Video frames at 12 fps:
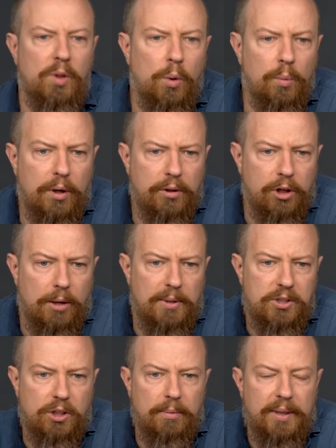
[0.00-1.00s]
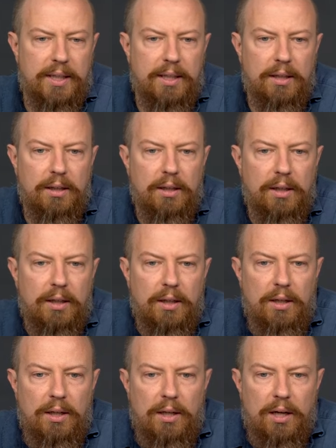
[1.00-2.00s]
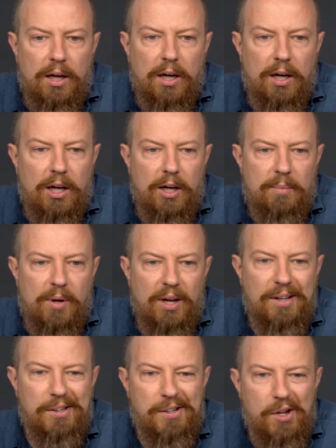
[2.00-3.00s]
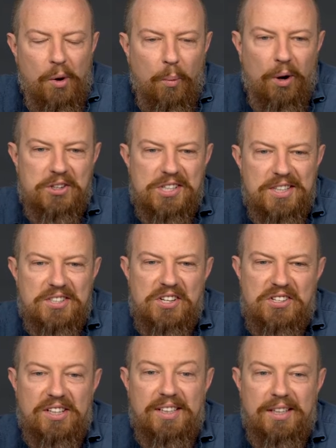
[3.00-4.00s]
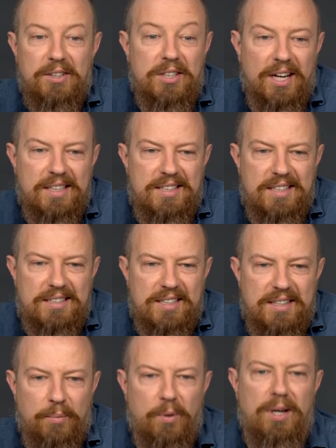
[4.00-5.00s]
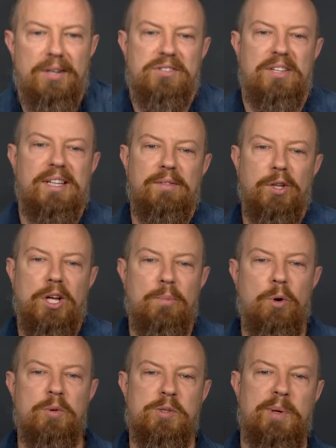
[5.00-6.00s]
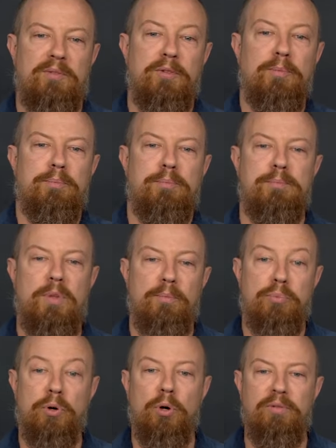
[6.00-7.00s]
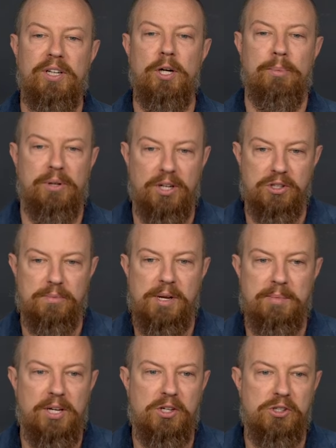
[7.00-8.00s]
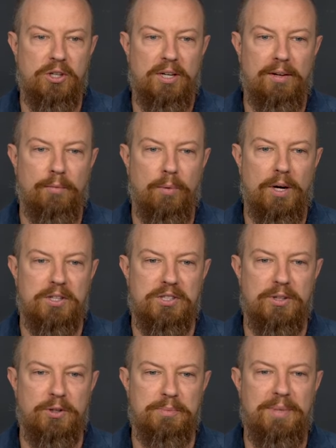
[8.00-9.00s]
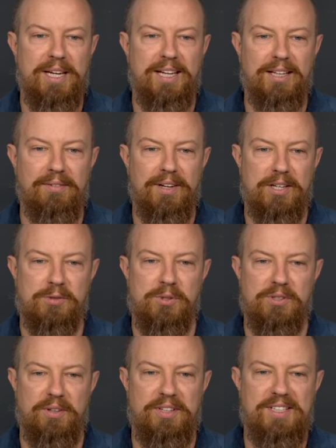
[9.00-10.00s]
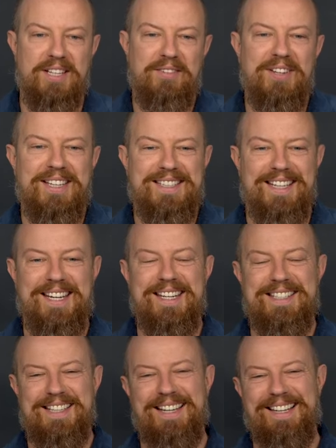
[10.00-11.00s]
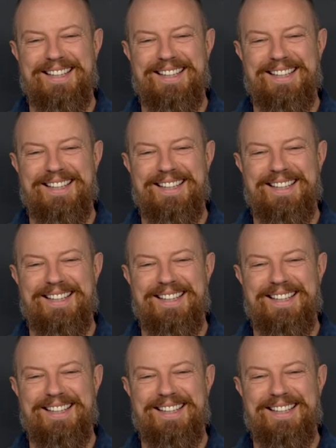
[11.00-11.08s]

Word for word: What other comments are coming in here? Um, watching this, I suddenly, Guy Teague says, that I suddenly have a lot more respect for pro video production. Maybe I should have watched those making of extras on the D V Ds.